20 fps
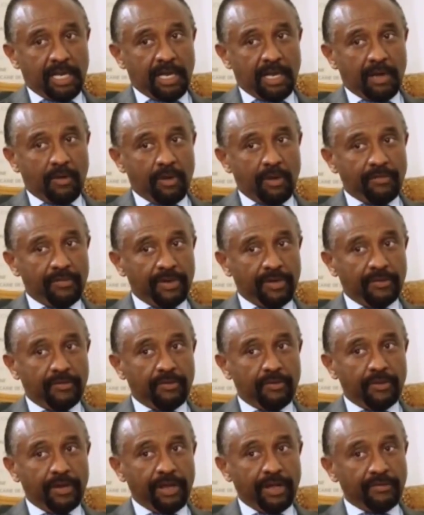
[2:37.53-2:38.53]
However,
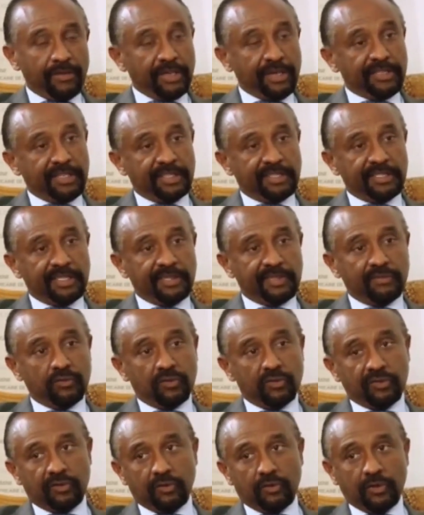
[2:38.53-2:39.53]
for every
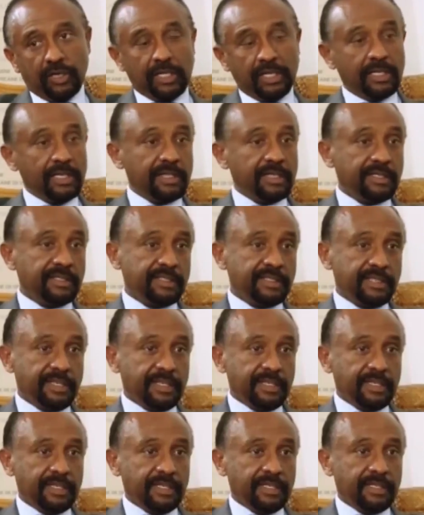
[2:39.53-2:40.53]
successful story, there is
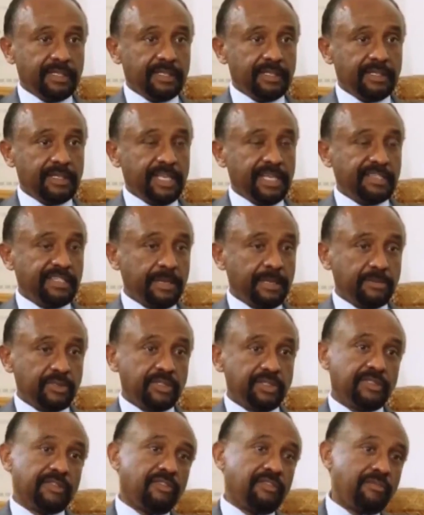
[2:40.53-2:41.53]
the
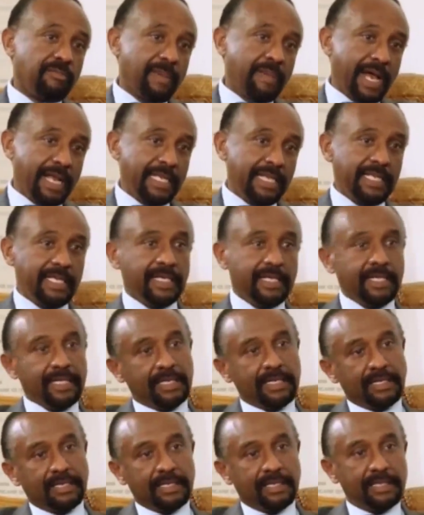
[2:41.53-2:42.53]
exceptions of Mali
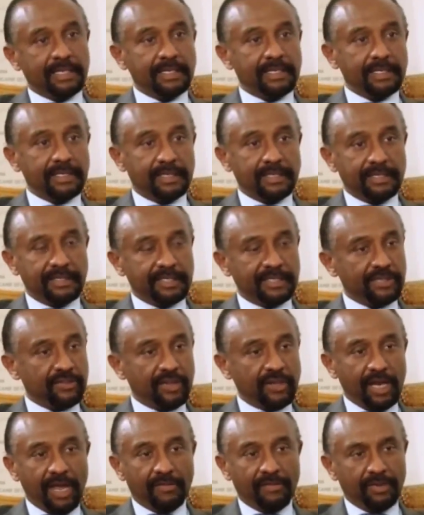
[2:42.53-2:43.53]
and the
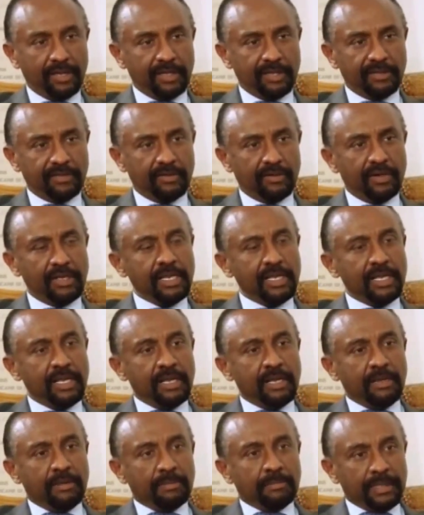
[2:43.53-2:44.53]
Central Africa and so on.
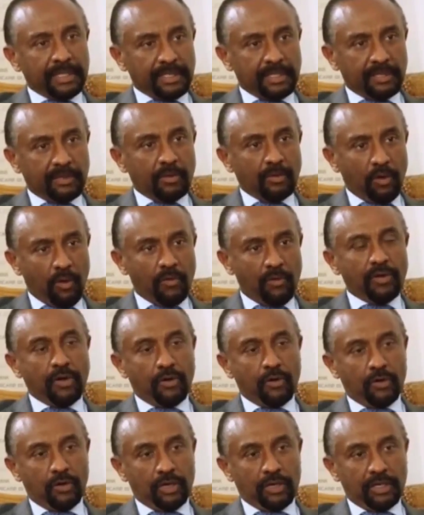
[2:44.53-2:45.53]
But
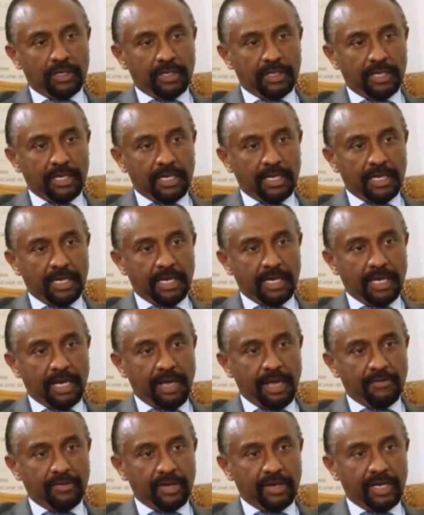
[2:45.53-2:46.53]
overall,
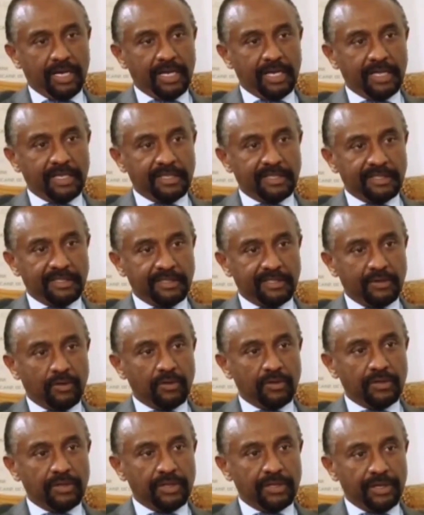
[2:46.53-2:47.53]
Africa is
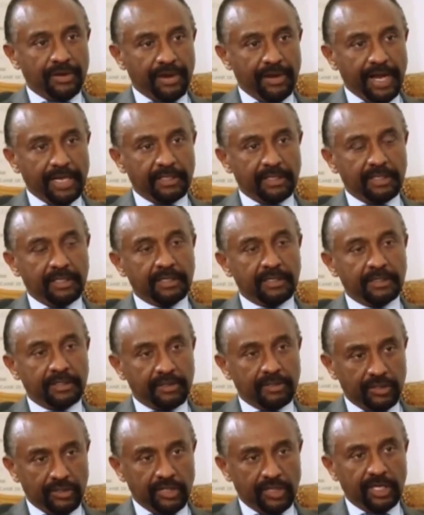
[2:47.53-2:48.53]
on the right
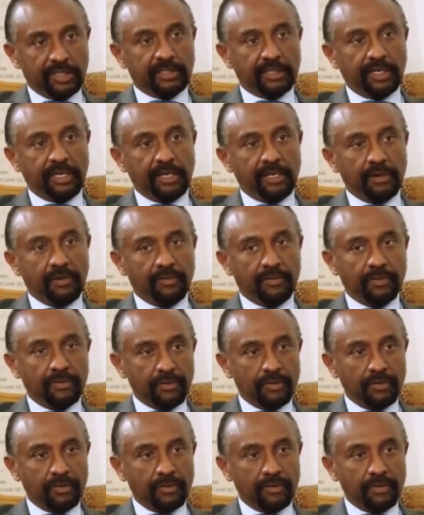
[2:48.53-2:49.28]
trajectory of